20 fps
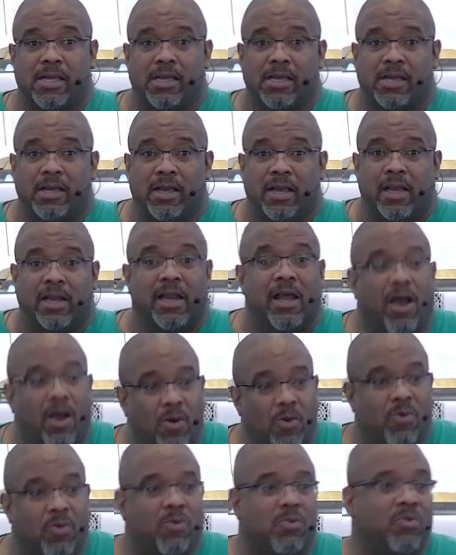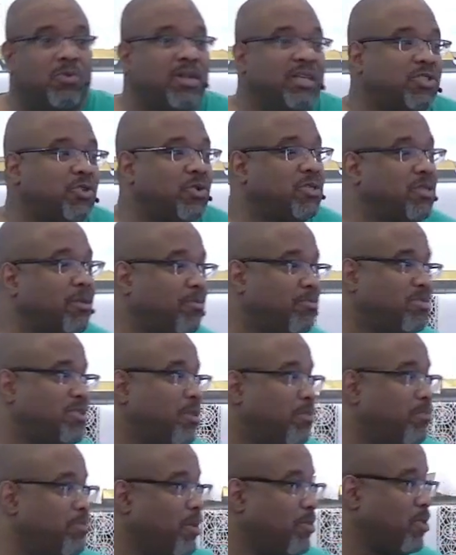Now, let's do some, some
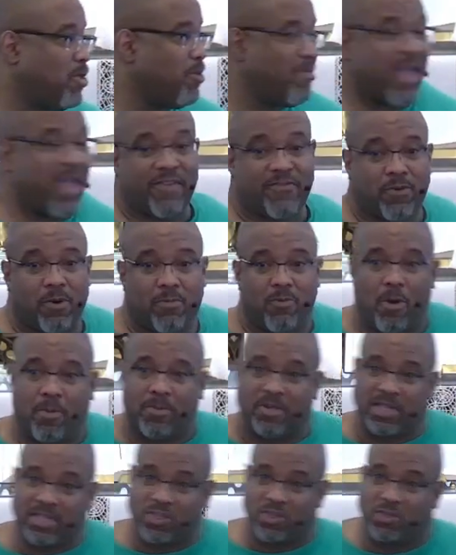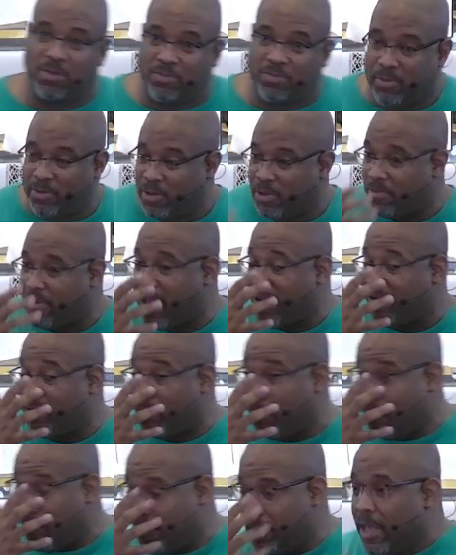biblical math for a moment. Let's do some biblical math for a
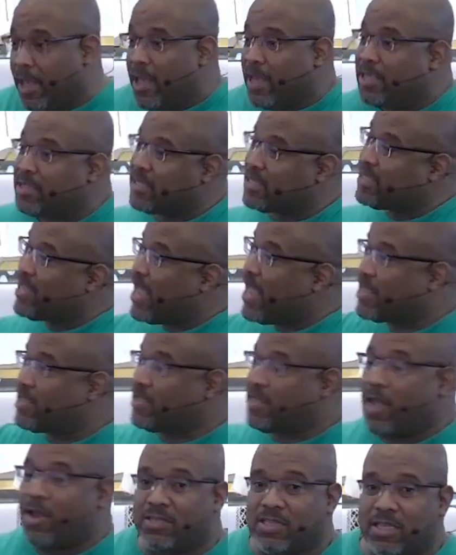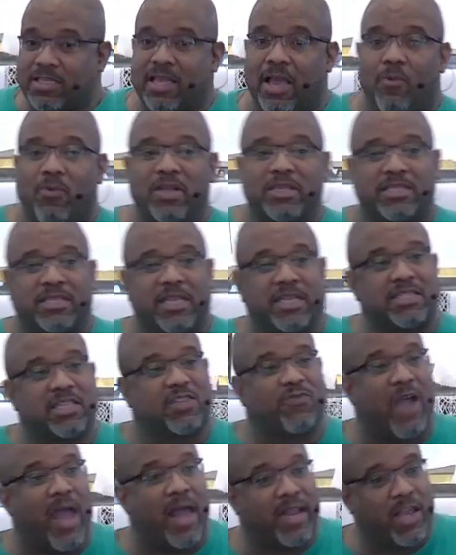moment. Because the text tells us that when Jesus
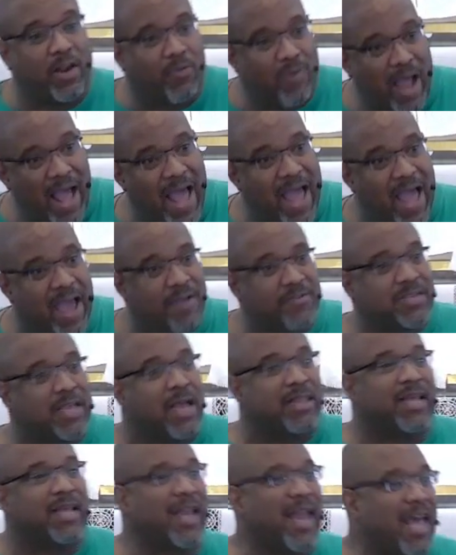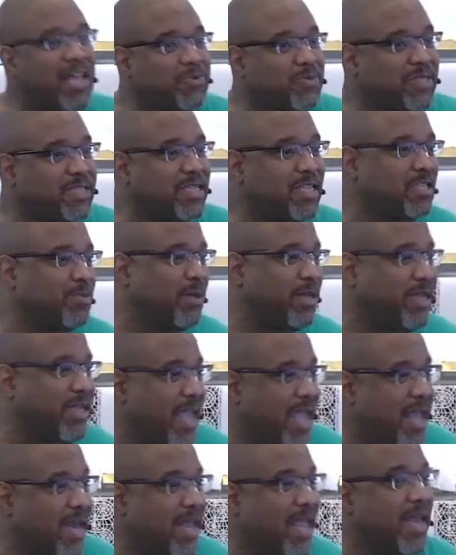finally arrives, that Lazarus has been
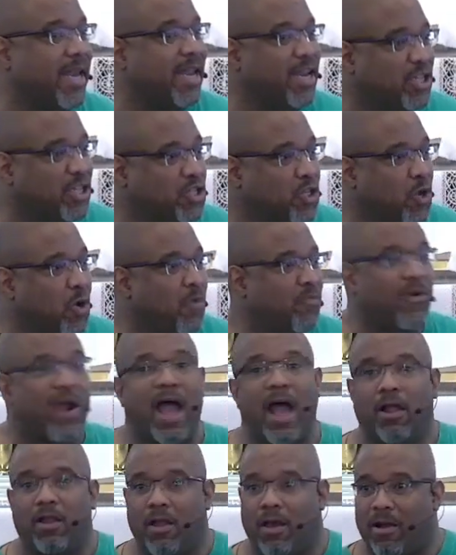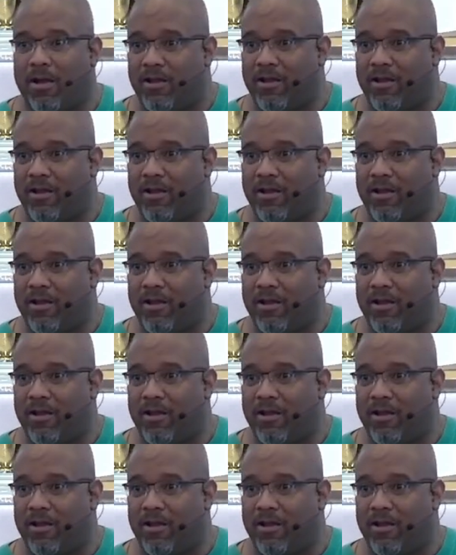dead and in a tomb for how long?